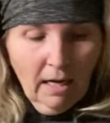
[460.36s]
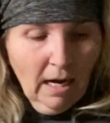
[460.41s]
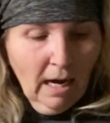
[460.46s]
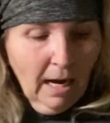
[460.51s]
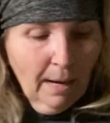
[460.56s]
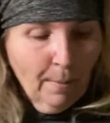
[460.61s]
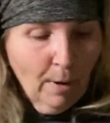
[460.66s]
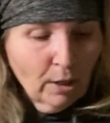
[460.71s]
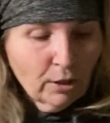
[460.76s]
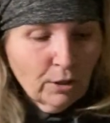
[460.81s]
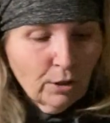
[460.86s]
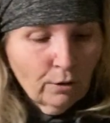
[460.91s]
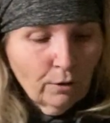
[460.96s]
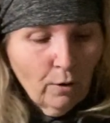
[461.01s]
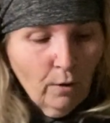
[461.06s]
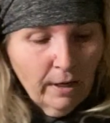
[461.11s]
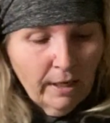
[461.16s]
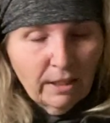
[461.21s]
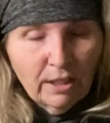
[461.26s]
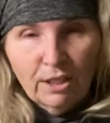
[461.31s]
I'm also
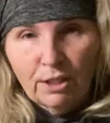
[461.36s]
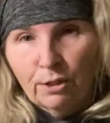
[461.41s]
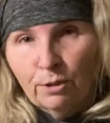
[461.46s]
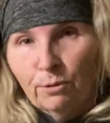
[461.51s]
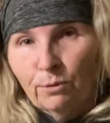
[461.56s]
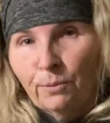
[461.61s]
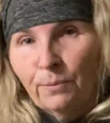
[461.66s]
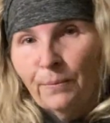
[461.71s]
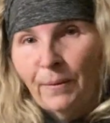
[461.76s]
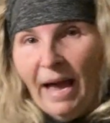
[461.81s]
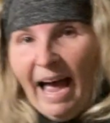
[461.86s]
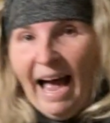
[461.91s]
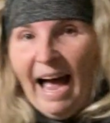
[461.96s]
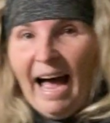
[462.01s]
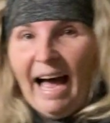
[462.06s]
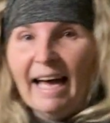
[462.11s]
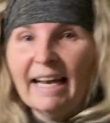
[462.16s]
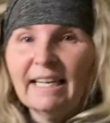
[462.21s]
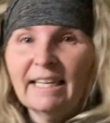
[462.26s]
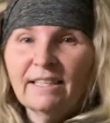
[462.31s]
going to
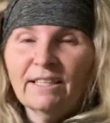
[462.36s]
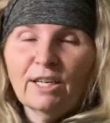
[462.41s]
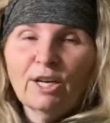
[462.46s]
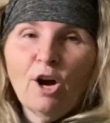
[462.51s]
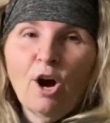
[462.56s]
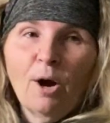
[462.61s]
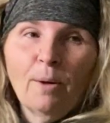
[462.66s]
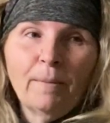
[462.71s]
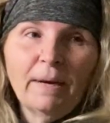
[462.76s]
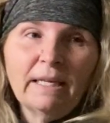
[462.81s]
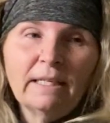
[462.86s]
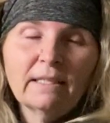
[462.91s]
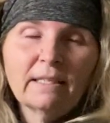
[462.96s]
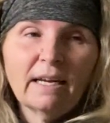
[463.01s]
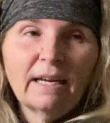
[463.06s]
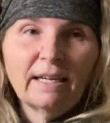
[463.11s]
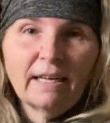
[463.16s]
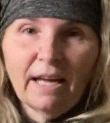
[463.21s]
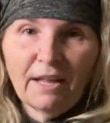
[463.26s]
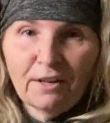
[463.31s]
add in the comments
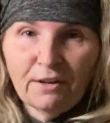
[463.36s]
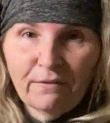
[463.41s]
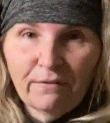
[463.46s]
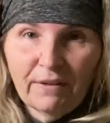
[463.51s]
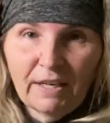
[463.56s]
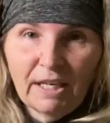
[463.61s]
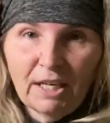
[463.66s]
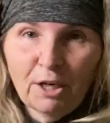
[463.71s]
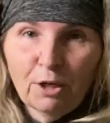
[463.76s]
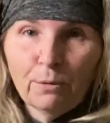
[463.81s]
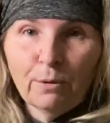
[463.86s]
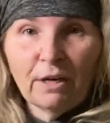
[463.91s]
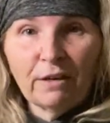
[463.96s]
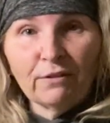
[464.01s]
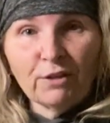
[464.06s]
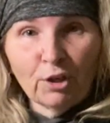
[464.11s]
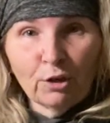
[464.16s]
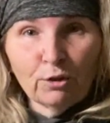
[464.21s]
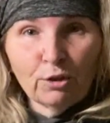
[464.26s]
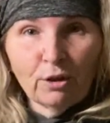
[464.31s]
another video where I've
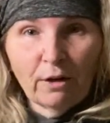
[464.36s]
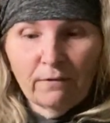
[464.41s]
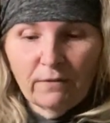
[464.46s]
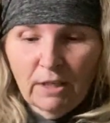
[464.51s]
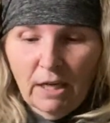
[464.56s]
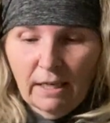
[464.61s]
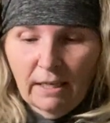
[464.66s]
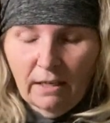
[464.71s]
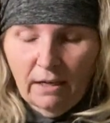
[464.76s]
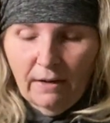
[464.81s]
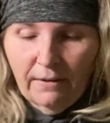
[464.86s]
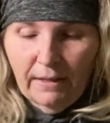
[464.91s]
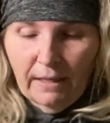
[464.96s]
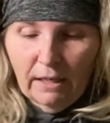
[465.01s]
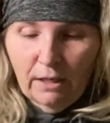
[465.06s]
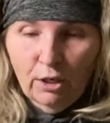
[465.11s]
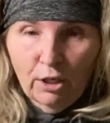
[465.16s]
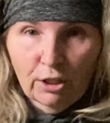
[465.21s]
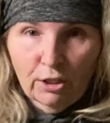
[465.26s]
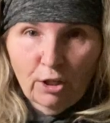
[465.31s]
showed you I've done it on the
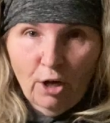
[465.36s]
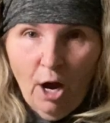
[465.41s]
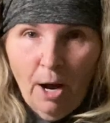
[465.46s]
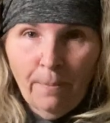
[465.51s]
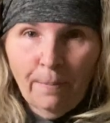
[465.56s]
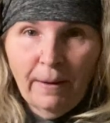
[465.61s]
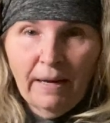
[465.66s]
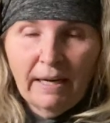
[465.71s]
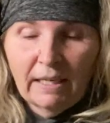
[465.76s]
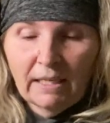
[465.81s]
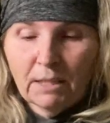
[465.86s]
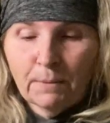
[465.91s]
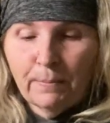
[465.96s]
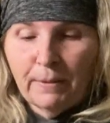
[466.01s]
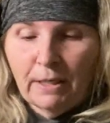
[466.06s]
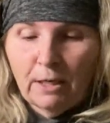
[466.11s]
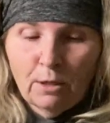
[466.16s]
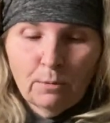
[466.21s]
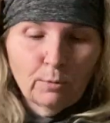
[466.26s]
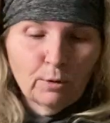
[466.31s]
cooktop and it's
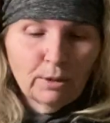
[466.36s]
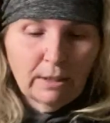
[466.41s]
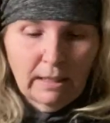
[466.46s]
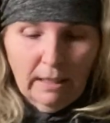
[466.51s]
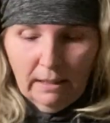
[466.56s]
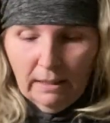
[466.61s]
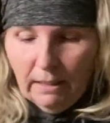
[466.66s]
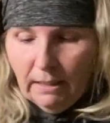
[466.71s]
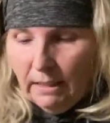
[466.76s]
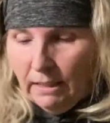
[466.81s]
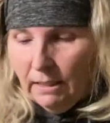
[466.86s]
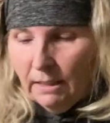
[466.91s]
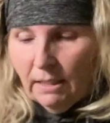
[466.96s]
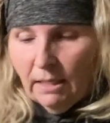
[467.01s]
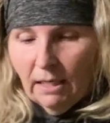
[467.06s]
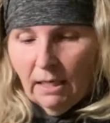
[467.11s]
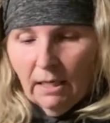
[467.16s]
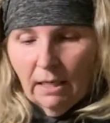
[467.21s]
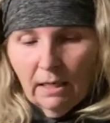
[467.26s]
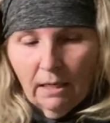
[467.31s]
been almost instant.
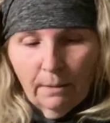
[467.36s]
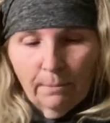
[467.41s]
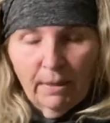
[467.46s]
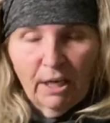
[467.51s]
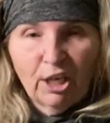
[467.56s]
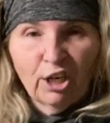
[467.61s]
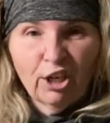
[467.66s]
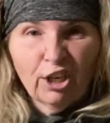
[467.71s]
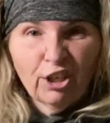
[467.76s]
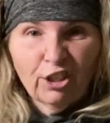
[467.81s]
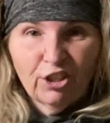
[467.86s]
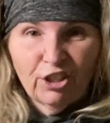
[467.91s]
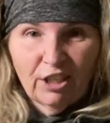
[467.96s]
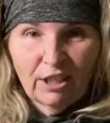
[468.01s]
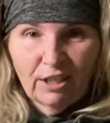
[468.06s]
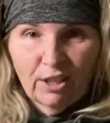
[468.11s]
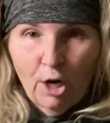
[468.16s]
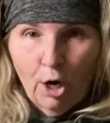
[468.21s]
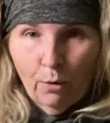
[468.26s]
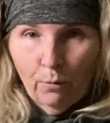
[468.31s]
My cooker's
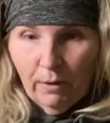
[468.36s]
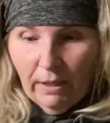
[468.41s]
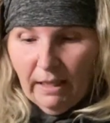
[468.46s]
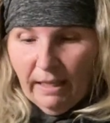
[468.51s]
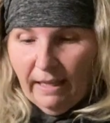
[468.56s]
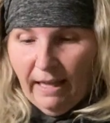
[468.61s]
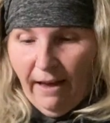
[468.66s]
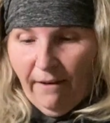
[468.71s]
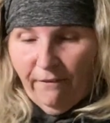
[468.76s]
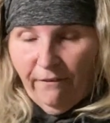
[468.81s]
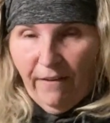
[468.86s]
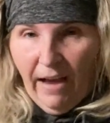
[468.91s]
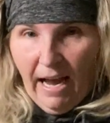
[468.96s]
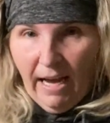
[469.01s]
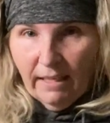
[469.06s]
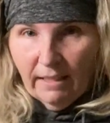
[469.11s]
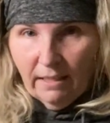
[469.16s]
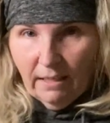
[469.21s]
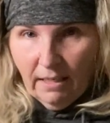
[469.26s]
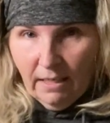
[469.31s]
just not really that
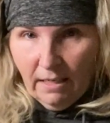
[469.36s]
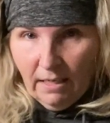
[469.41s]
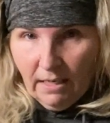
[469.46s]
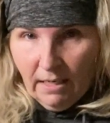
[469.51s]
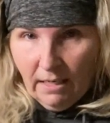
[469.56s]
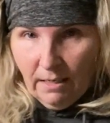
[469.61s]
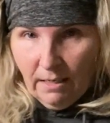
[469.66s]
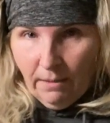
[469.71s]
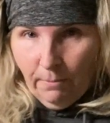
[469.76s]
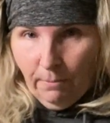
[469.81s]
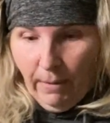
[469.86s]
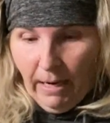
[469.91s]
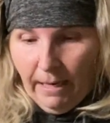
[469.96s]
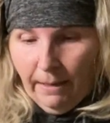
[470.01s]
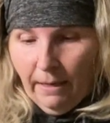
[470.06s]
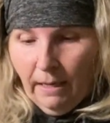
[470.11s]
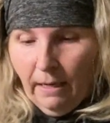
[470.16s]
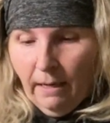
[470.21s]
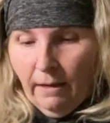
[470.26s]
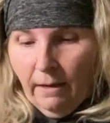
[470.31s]
fast,
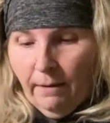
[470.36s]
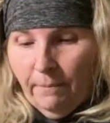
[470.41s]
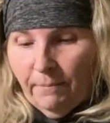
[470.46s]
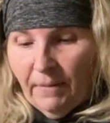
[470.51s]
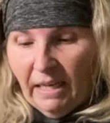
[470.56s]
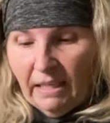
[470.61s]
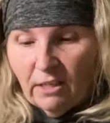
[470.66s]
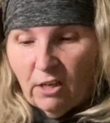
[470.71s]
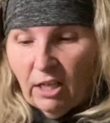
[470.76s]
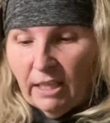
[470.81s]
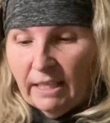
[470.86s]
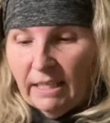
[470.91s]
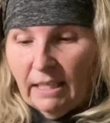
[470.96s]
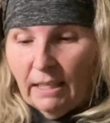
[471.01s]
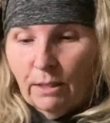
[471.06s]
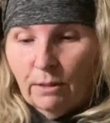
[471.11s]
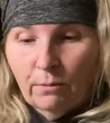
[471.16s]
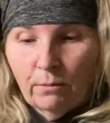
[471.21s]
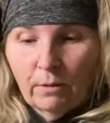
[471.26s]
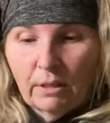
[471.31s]
but that's all it
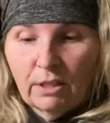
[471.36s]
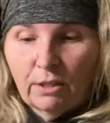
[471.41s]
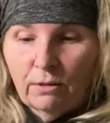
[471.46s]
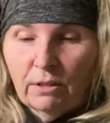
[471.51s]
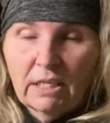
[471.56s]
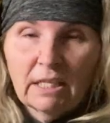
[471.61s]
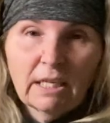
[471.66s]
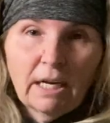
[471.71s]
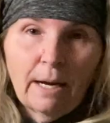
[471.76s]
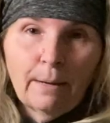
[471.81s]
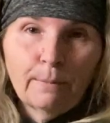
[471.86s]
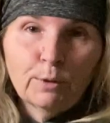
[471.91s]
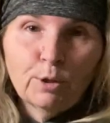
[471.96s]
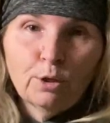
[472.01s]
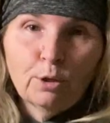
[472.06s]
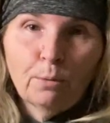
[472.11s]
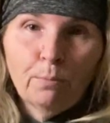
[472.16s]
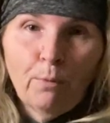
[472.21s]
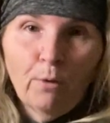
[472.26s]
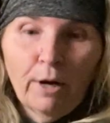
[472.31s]
is. As soon as it comes to
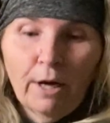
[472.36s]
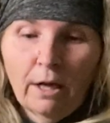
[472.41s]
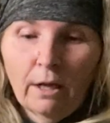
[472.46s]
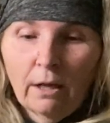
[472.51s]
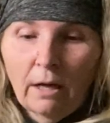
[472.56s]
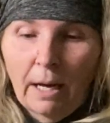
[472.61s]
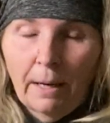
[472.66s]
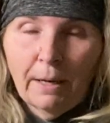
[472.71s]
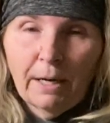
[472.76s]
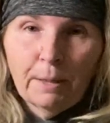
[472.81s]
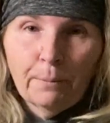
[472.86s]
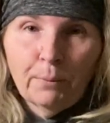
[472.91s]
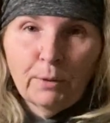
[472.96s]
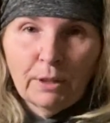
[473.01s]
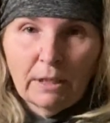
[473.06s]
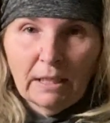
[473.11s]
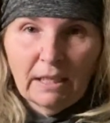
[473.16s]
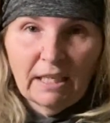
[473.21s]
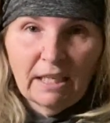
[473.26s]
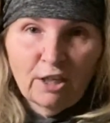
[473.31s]
a boil, I'm going to put
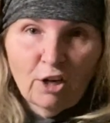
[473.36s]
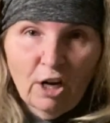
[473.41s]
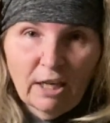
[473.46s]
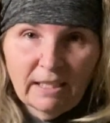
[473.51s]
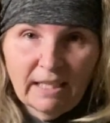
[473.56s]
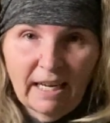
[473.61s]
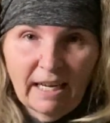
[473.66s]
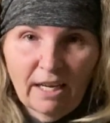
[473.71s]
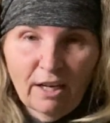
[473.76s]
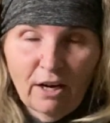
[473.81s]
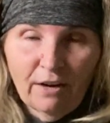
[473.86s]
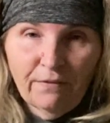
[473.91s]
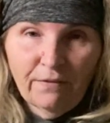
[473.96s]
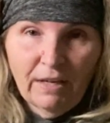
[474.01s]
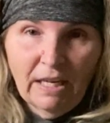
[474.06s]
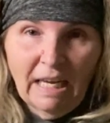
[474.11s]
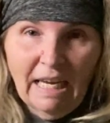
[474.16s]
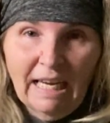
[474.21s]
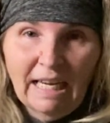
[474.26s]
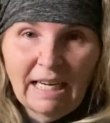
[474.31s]
the lid on, take it off the
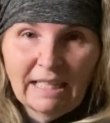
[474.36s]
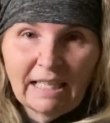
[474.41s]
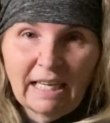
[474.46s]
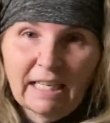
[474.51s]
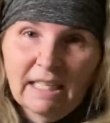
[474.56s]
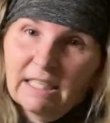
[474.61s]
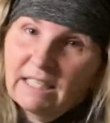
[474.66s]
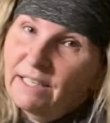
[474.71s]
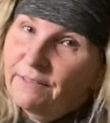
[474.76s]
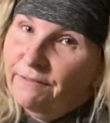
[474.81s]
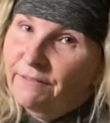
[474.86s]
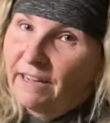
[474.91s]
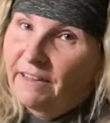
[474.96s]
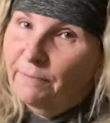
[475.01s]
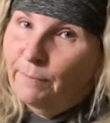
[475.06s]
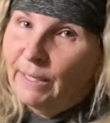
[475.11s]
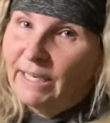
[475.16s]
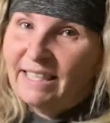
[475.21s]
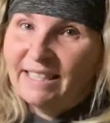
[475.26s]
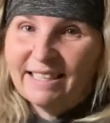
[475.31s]
heat, and let it sit 5
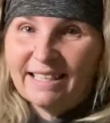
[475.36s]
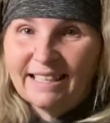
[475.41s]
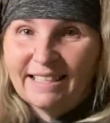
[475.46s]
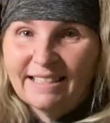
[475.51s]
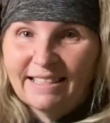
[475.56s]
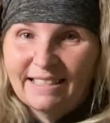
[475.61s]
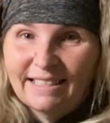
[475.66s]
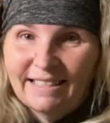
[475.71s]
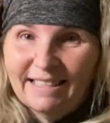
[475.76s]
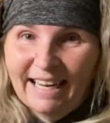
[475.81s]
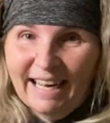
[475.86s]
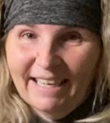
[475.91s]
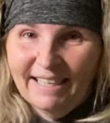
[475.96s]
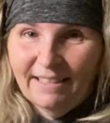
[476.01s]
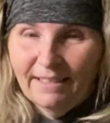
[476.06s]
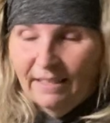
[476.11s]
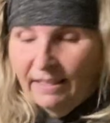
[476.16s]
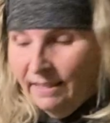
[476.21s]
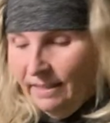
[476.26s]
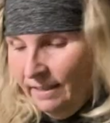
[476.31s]
minutes. Done.
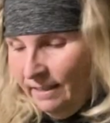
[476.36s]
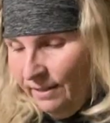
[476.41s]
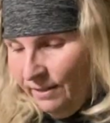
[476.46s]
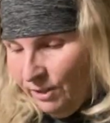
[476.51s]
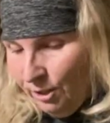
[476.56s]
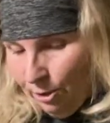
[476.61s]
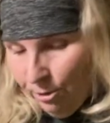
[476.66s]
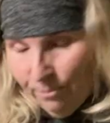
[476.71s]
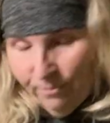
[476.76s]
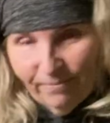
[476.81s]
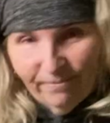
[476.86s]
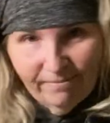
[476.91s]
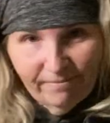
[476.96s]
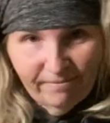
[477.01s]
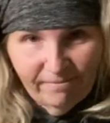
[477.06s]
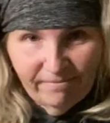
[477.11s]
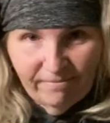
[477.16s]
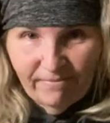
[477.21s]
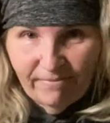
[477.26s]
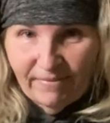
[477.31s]
So
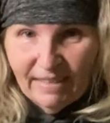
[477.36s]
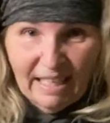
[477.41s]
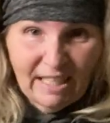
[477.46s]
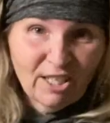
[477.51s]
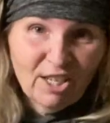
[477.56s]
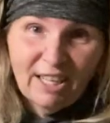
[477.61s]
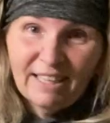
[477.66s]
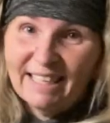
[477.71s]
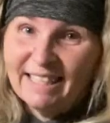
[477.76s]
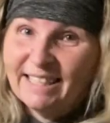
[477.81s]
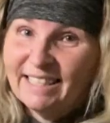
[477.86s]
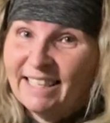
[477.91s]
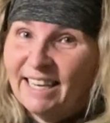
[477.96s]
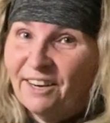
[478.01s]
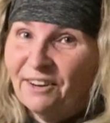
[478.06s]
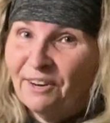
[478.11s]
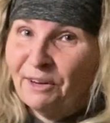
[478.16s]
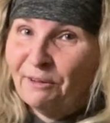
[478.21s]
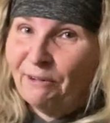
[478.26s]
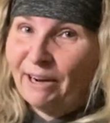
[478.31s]
that's not that
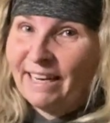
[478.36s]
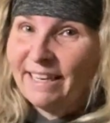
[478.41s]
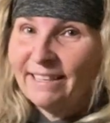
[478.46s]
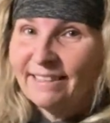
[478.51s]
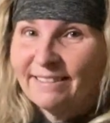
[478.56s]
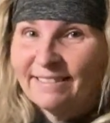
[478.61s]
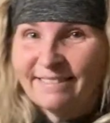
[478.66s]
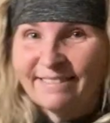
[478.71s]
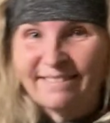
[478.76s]
scary, right?